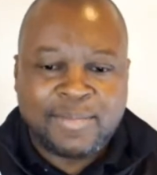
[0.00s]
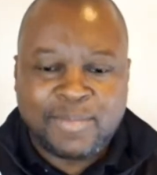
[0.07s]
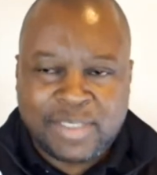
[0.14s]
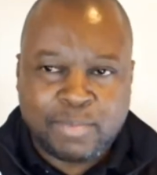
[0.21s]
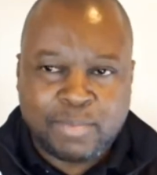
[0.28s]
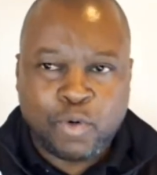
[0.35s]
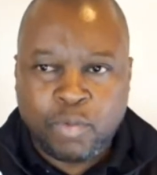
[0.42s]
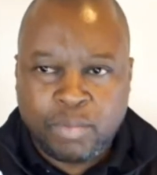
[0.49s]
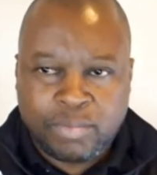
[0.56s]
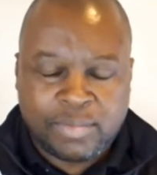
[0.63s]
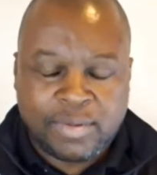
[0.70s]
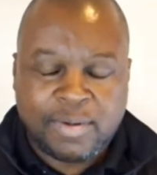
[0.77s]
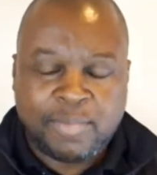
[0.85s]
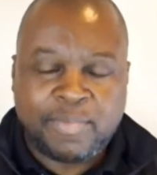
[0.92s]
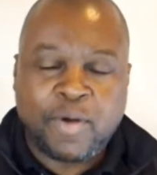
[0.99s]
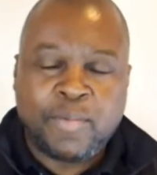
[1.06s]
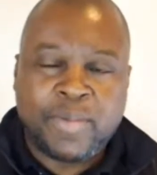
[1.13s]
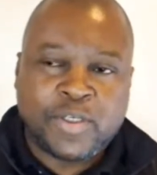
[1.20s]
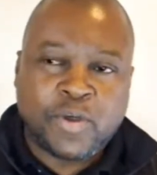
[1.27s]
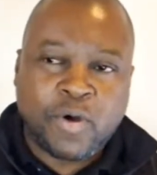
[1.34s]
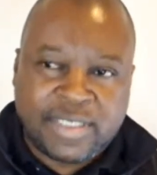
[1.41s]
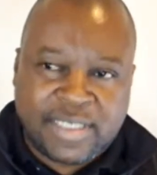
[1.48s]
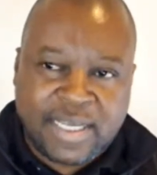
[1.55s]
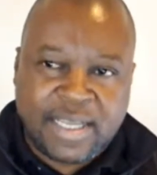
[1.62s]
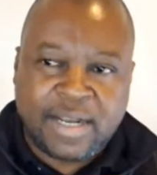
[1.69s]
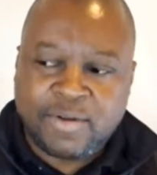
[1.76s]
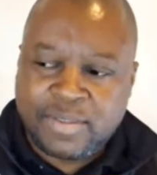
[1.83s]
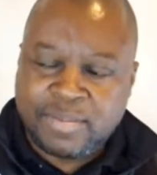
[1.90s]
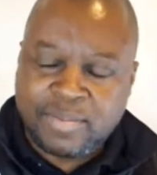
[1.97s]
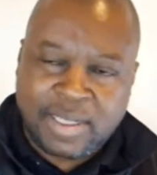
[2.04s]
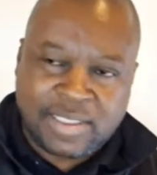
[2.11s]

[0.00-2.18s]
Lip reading: the same room. I don't matter what day, and the